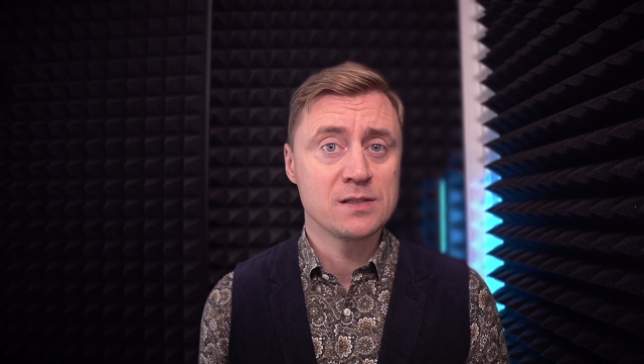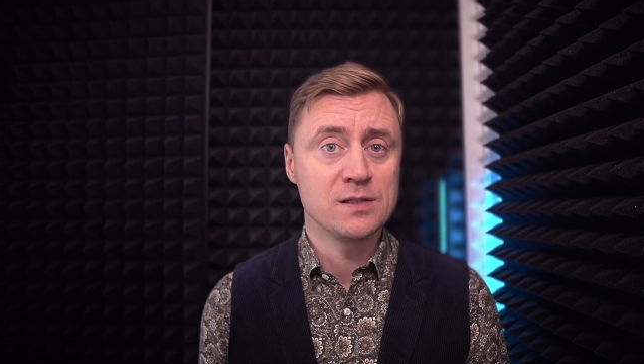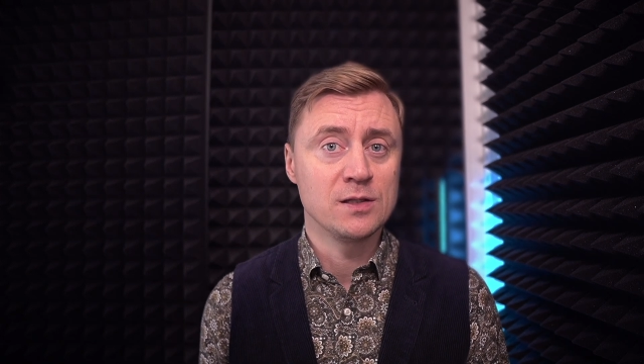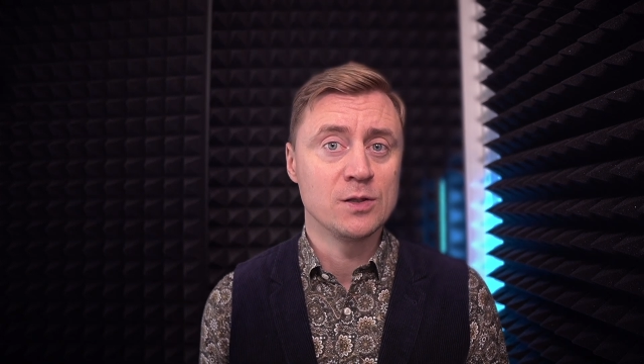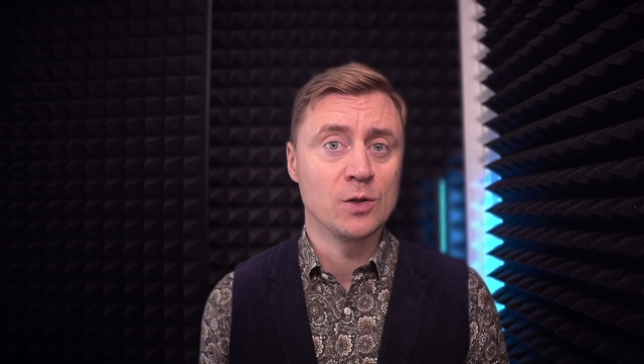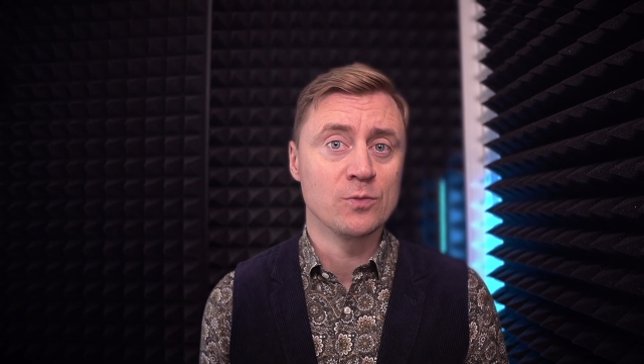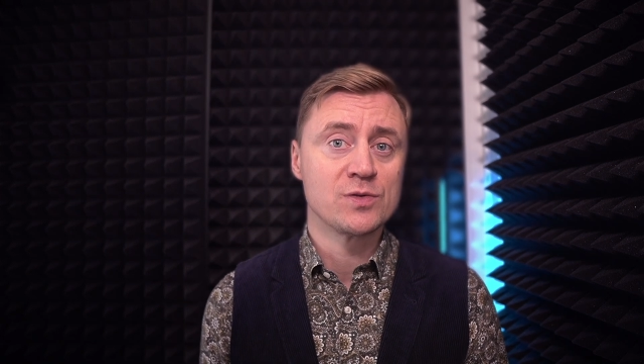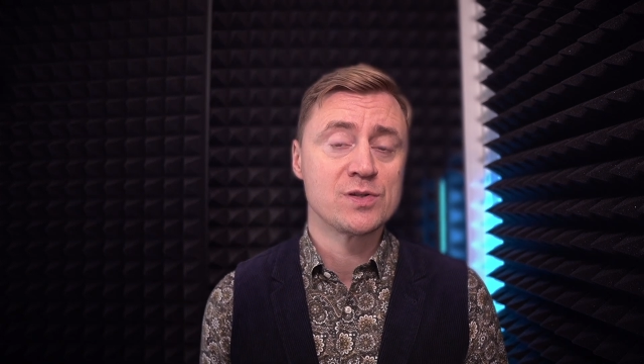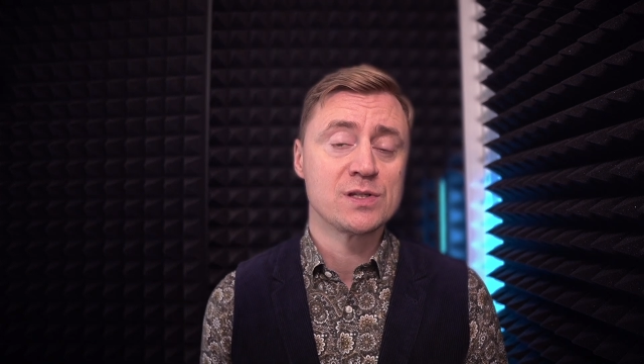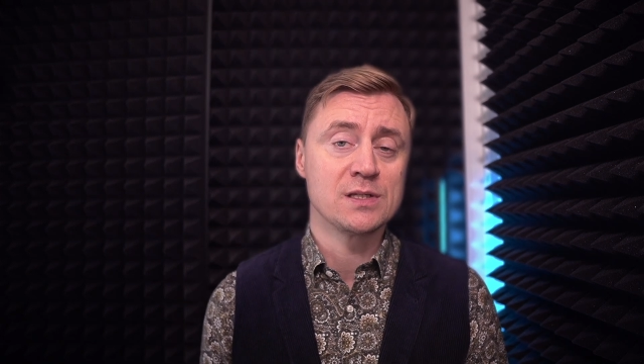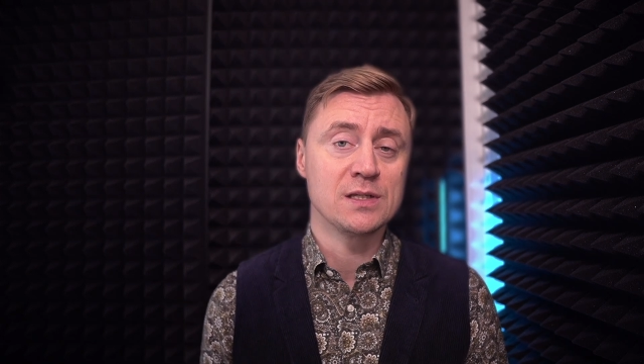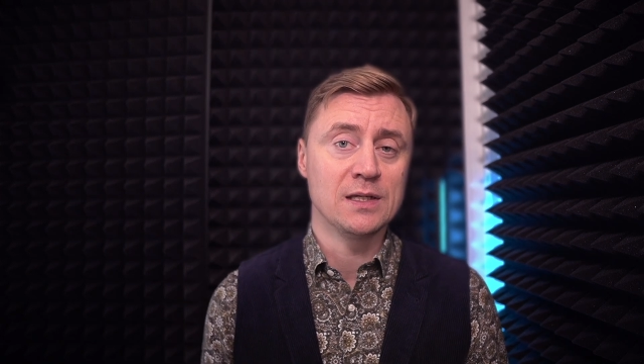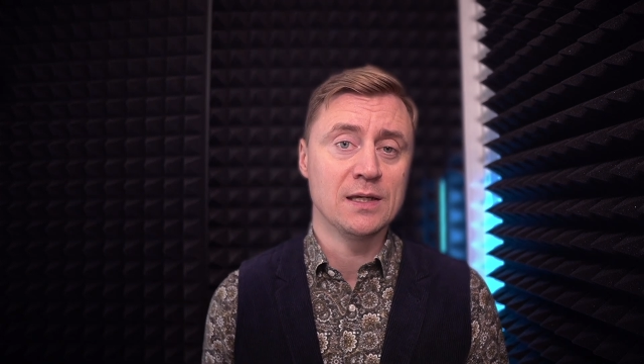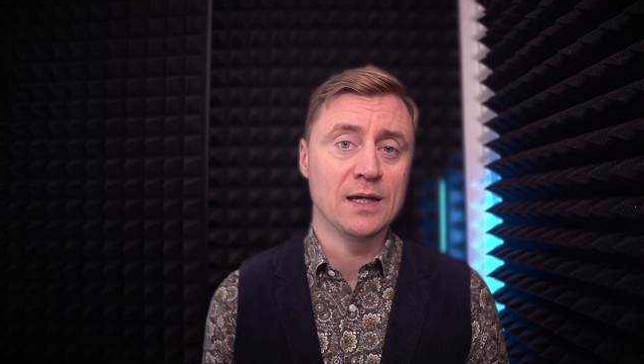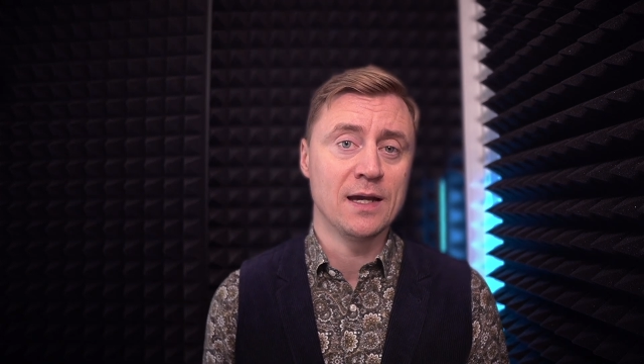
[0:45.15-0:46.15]
they don't
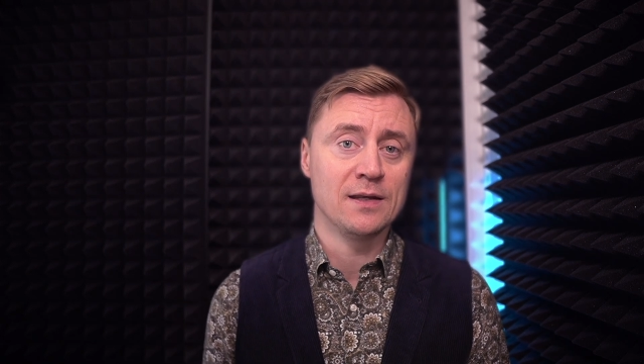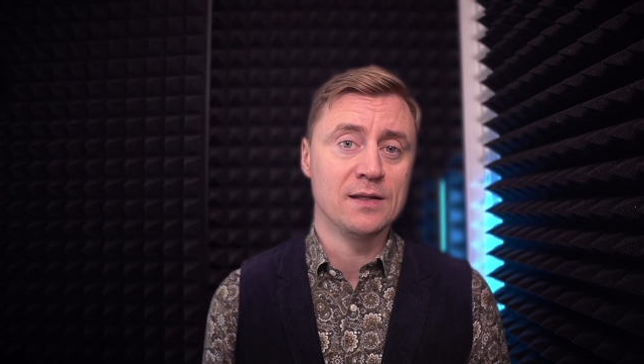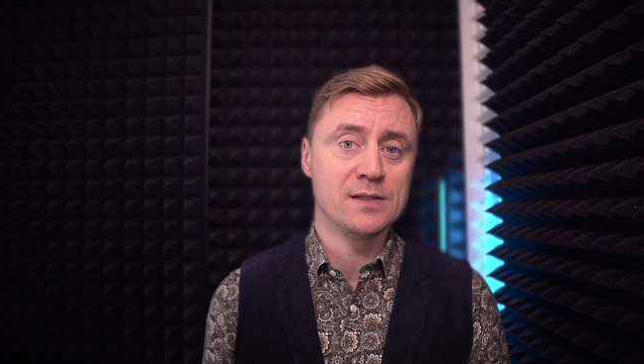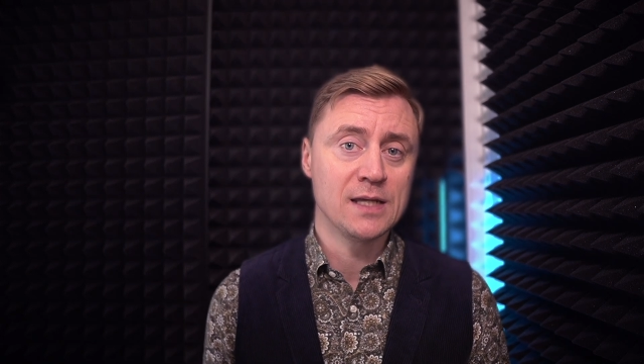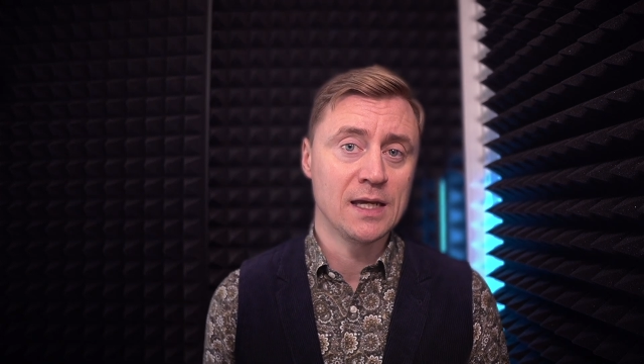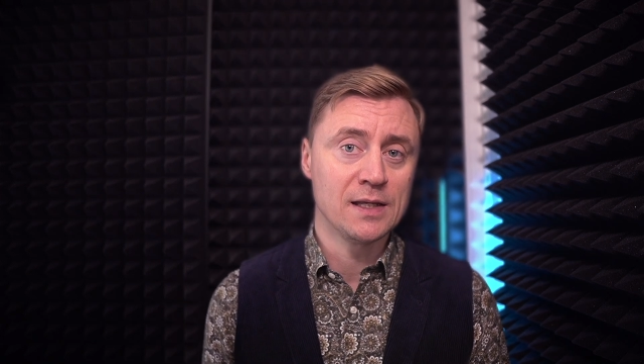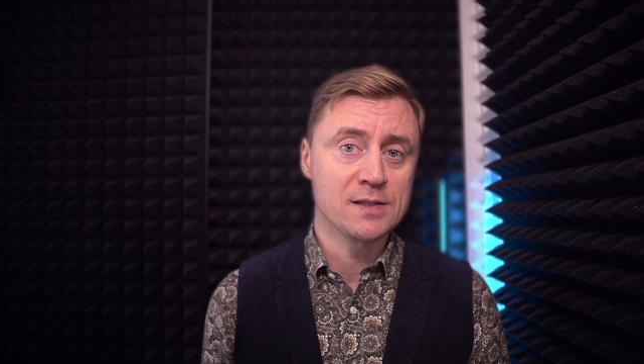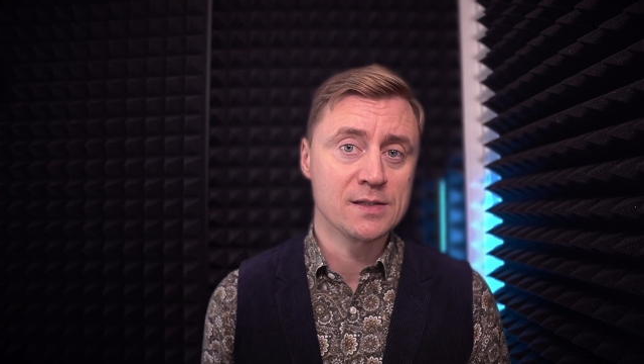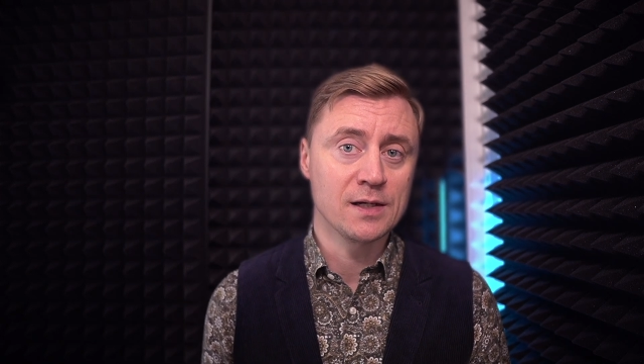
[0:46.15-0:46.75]
see any data.